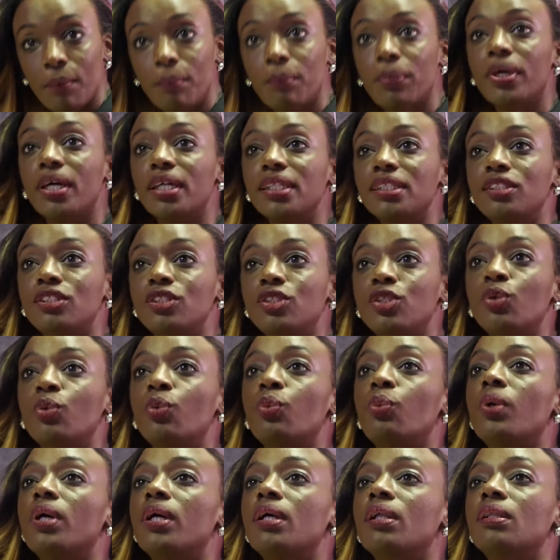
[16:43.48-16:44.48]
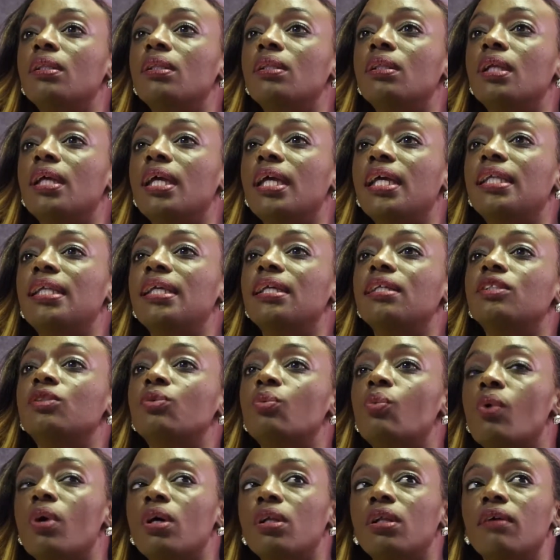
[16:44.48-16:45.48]
but you will, it is
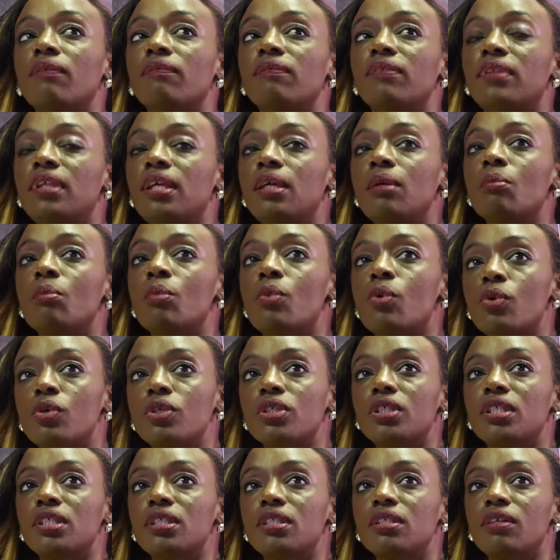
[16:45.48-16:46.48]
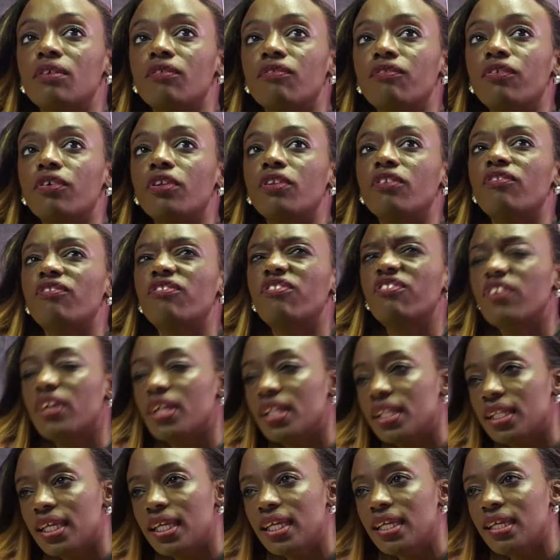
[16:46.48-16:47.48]
one of the most
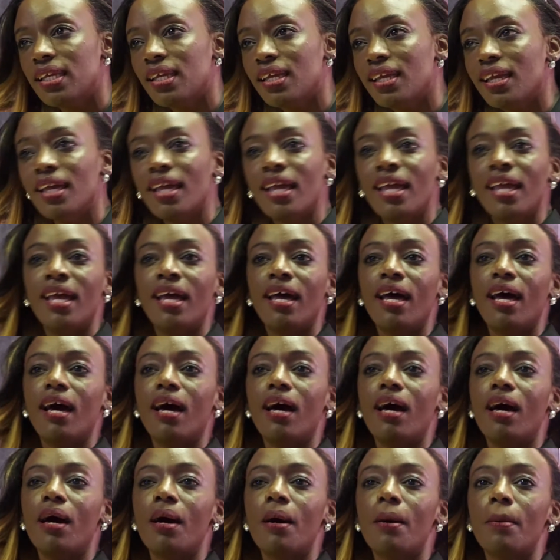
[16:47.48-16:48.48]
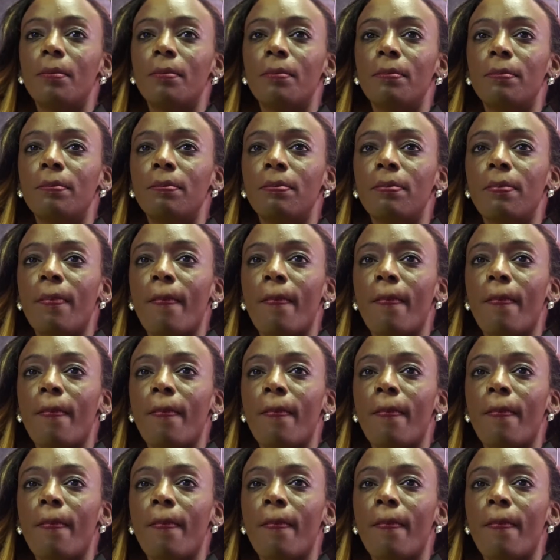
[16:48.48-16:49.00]
fulfilling um,